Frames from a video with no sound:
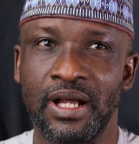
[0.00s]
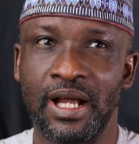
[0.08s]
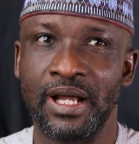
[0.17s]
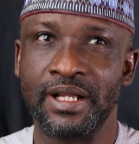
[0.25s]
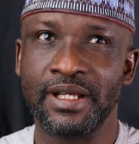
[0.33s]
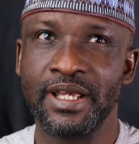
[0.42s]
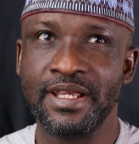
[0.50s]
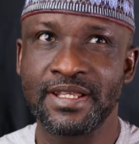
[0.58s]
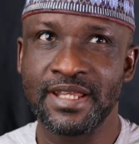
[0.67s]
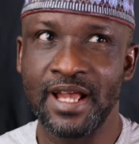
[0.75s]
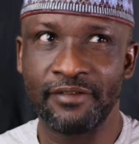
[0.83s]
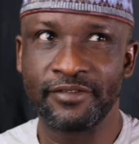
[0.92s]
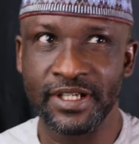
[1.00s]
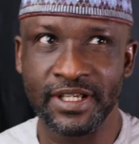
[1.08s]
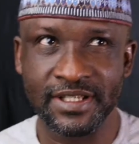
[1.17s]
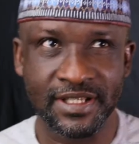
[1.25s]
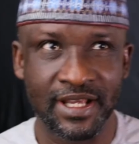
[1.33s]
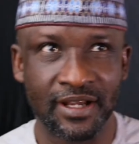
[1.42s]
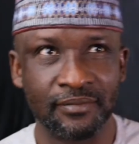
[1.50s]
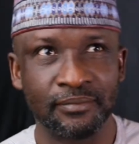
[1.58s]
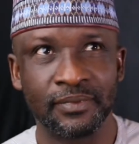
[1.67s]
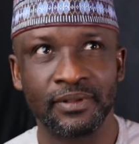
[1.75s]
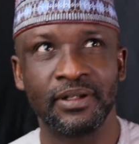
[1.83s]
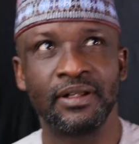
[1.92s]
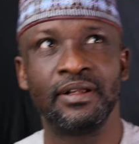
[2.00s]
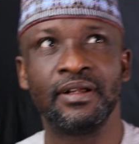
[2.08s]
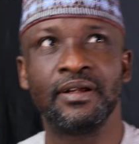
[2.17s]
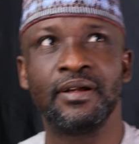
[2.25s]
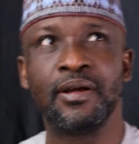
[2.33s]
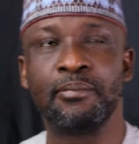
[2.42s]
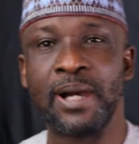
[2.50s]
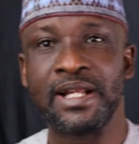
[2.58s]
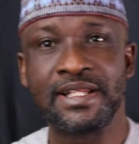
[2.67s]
And he served his time. By